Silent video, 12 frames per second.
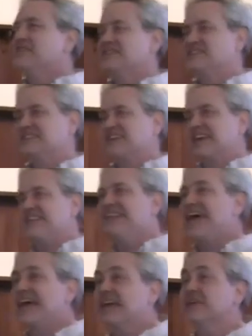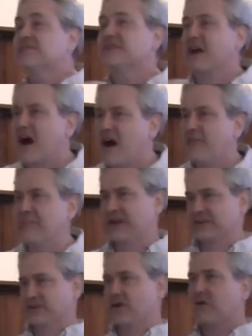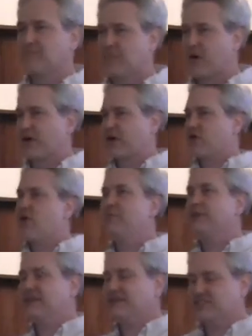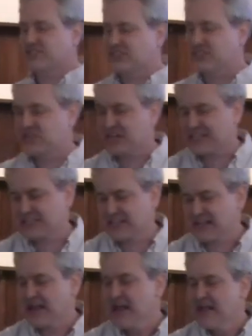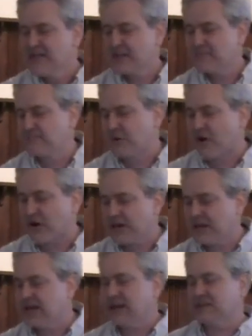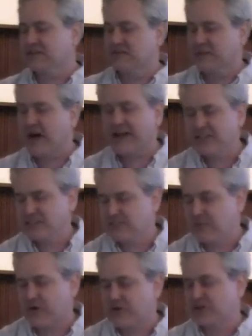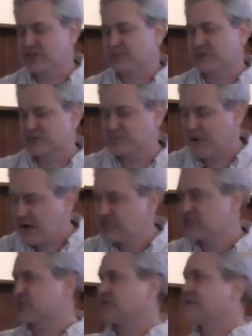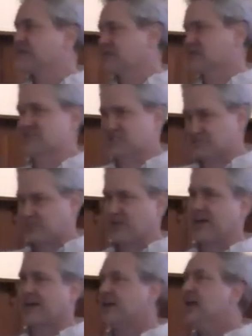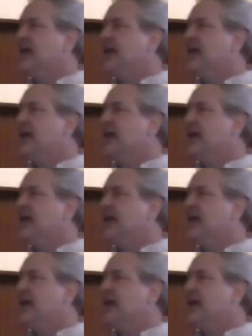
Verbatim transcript: this is a negative comment on Barney. Nobody is suggesting that Barney and Lyons Partnership are sponsoring this display.